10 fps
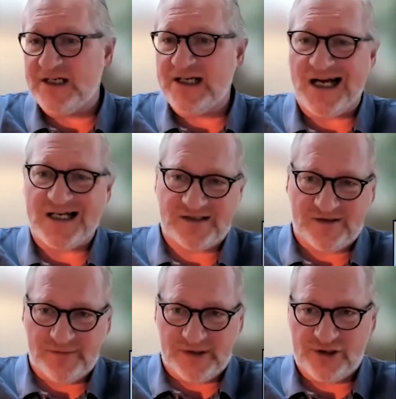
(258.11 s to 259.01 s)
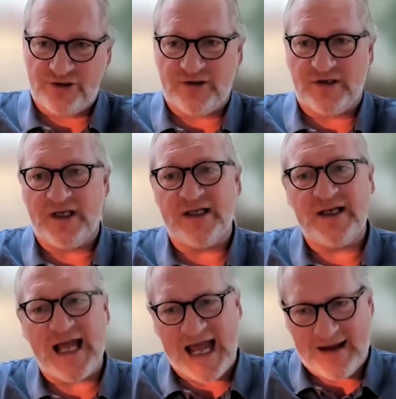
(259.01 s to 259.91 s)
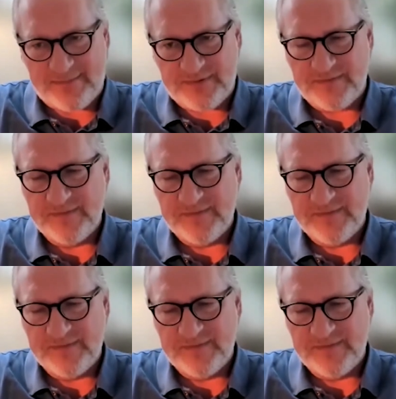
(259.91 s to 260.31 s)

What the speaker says: a customer journey, an app.